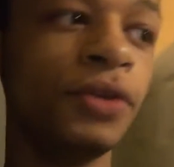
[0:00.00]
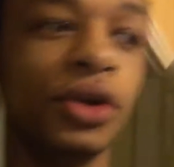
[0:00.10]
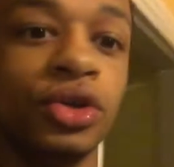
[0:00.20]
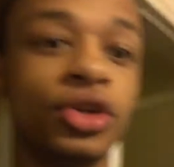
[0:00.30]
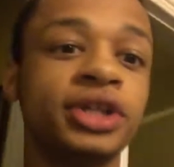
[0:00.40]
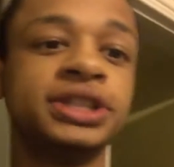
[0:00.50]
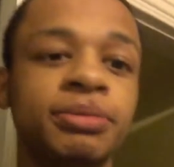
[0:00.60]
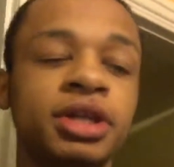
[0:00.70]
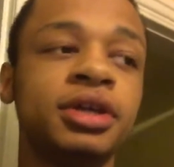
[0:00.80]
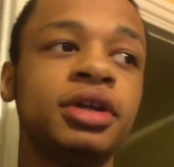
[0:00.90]
you learn
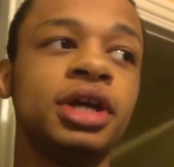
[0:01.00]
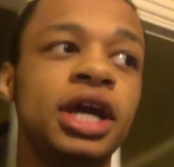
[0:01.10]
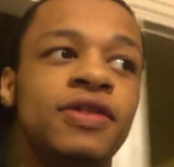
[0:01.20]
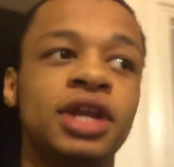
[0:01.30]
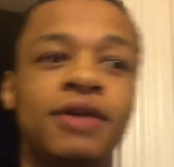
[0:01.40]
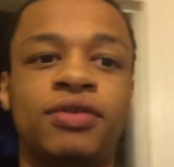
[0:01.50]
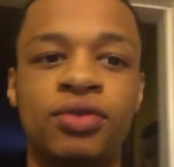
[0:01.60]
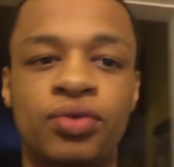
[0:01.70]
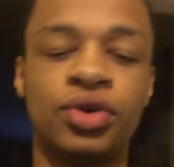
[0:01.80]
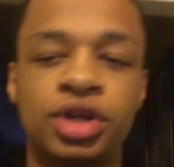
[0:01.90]
something and then after
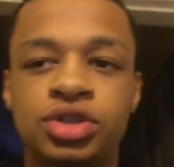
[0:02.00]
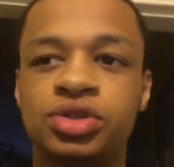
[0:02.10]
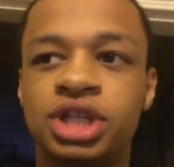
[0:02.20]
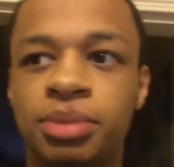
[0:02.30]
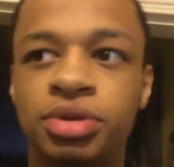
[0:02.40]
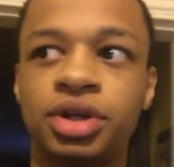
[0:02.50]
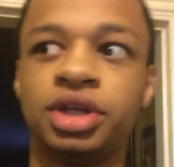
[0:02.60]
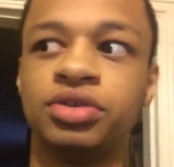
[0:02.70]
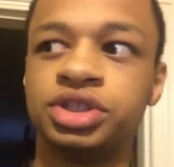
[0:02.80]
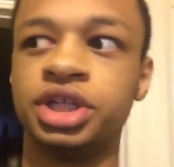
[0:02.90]
the 4 years you stop
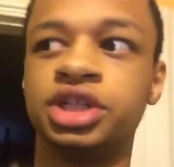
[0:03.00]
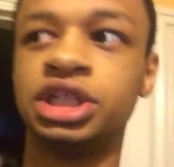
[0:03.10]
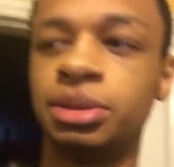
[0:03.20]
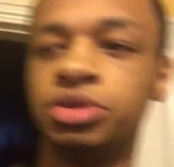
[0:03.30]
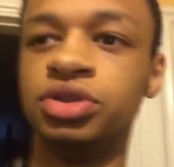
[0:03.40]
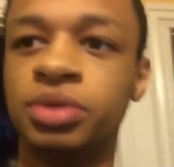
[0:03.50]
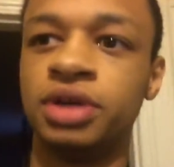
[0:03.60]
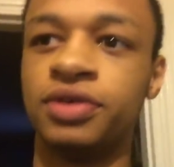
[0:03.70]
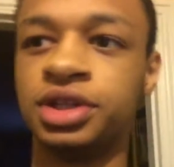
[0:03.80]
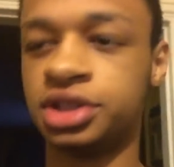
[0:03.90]
learning it, you just get a job and you do
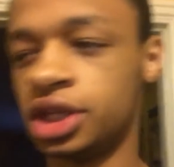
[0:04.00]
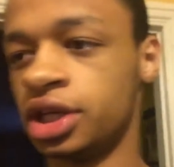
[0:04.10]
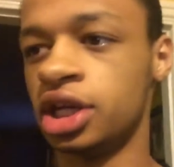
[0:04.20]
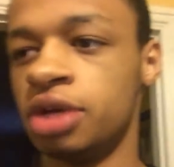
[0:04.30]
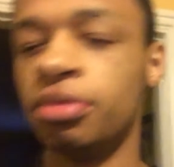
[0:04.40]
whatever they say.